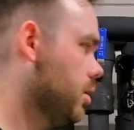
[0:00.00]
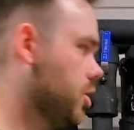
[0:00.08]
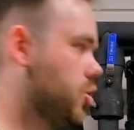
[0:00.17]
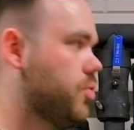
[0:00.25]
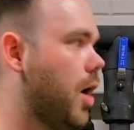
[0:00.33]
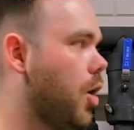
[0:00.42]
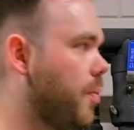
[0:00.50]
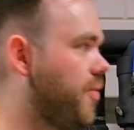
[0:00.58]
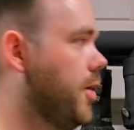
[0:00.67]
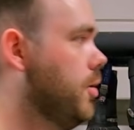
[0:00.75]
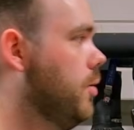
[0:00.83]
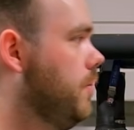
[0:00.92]
This is a dry hop
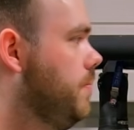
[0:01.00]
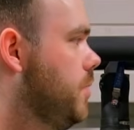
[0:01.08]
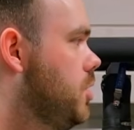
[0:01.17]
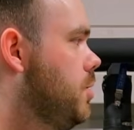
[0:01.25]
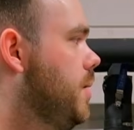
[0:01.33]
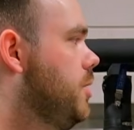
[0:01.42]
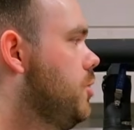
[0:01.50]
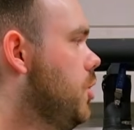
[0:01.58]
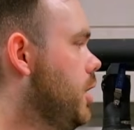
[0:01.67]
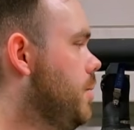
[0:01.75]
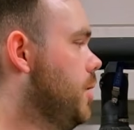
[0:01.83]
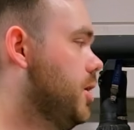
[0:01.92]
funnel. It's a bit
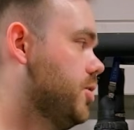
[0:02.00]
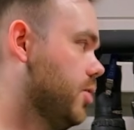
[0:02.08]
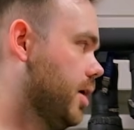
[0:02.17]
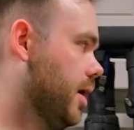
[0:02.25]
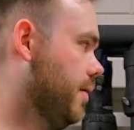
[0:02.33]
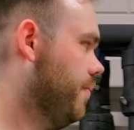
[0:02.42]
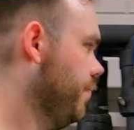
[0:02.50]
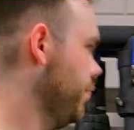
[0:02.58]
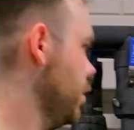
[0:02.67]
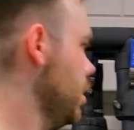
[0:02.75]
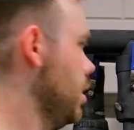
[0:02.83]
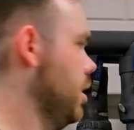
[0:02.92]
dirty, but it's okay.
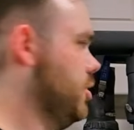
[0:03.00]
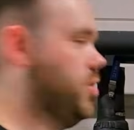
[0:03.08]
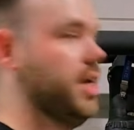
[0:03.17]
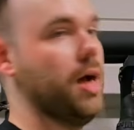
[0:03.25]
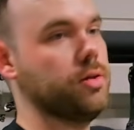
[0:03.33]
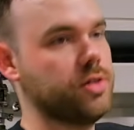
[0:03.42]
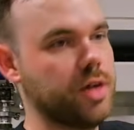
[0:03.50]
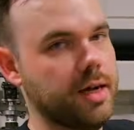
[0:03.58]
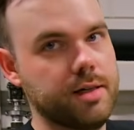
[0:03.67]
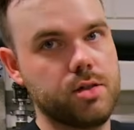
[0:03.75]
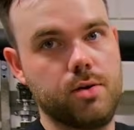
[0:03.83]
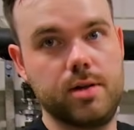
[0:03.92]
It's the
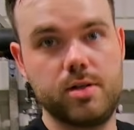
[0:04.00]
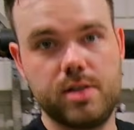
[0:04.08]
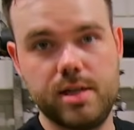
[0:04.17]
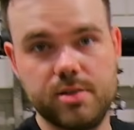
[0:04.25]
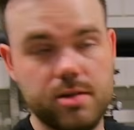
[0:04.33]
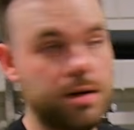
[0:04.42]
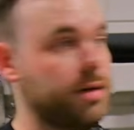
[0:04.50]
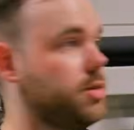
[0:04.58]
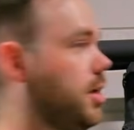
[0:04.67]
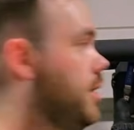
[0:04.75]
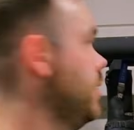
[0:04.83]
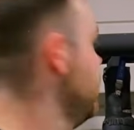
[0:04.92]
outside, as long as the inside is
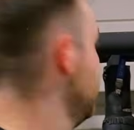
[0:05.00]
clean.